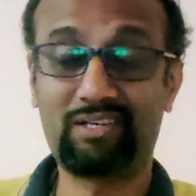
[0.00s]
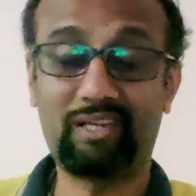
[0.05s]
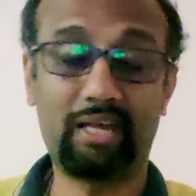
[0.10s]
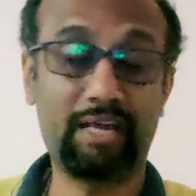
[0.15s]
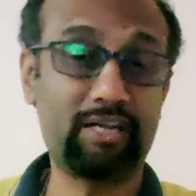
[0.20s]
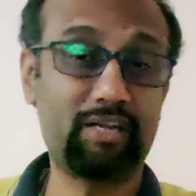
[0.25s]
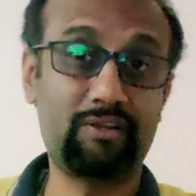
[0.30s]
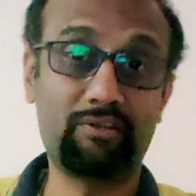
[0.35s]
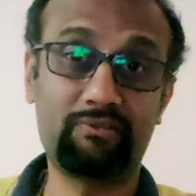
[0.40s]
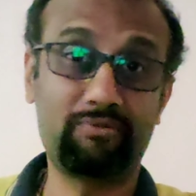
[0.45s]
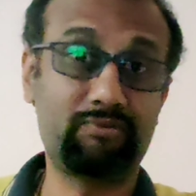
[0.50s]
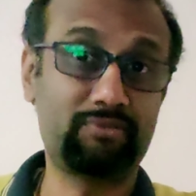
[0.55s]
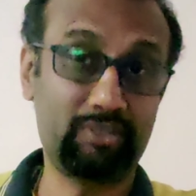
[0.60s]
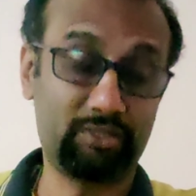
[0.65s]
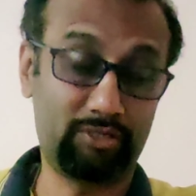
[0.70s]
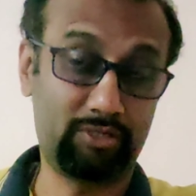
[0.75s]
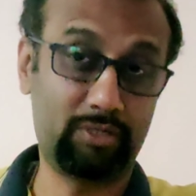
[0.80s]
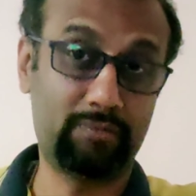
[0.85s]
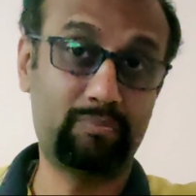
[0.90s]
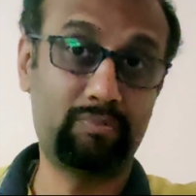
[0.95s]
kind of
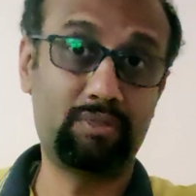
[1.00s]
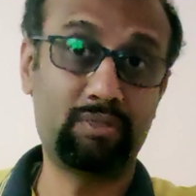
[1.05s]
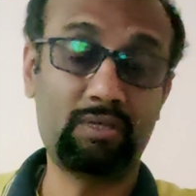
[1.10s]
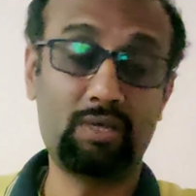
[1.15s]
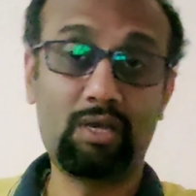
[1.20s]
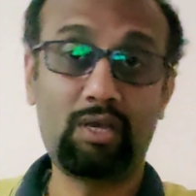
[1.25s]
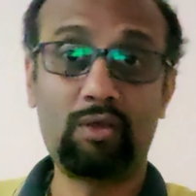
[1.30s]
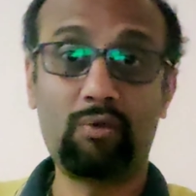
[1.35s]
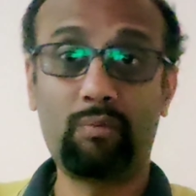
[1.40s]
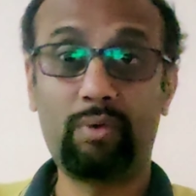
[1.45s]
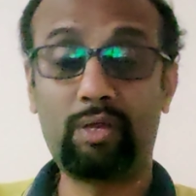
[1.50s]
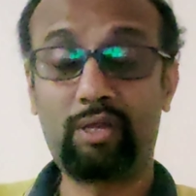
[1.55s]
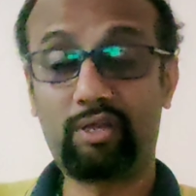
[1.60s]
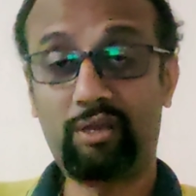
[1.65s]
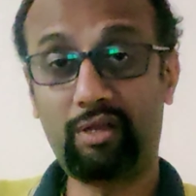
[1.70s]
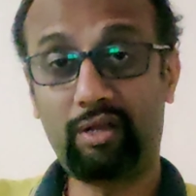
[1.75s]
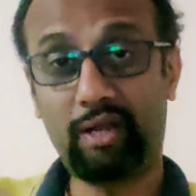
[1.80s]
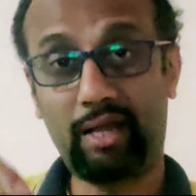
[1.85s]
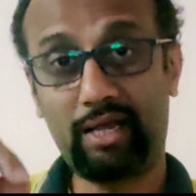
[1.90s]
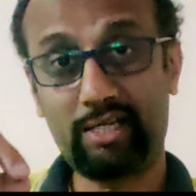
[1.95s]
systems where you
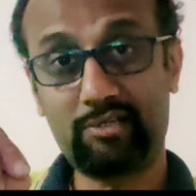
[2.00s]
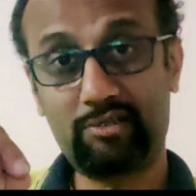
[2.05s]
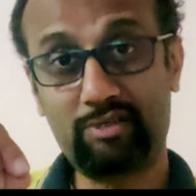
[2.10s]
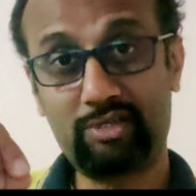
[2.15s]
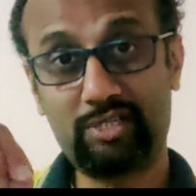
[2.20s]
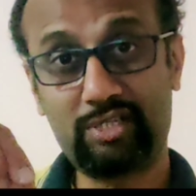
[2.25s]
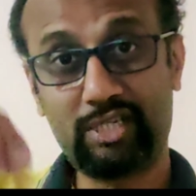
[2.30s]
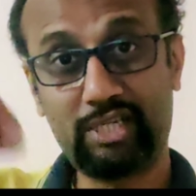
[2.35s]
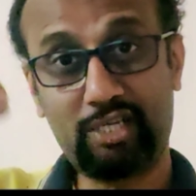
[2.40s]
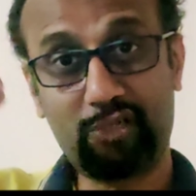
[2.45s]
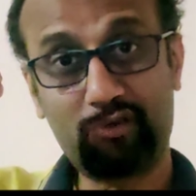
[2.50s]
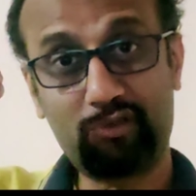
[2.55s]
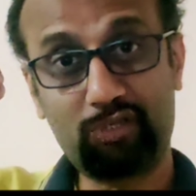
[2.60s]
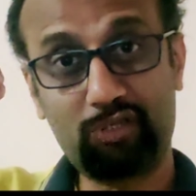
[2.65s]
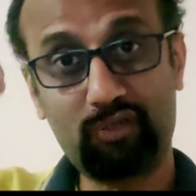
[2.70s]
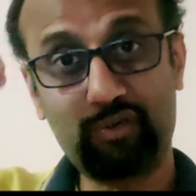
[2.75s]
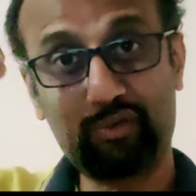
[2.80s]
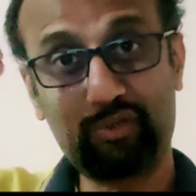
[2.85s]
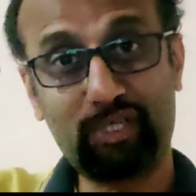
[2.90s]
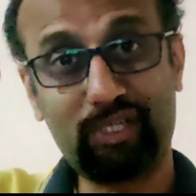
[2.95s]
can actually take out
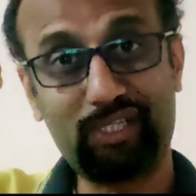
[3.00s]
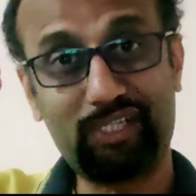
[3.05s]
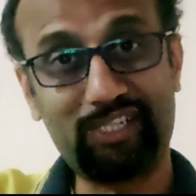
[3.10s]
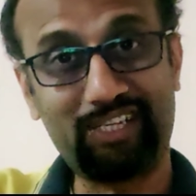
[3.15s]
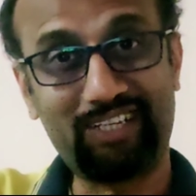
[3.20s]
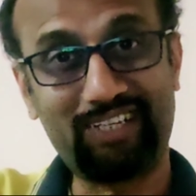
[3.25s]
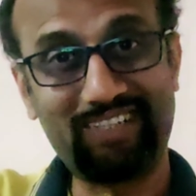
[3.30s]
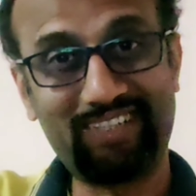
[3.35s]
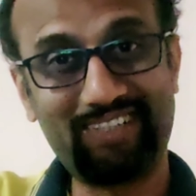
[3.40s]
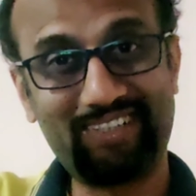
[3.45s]
the roots and check.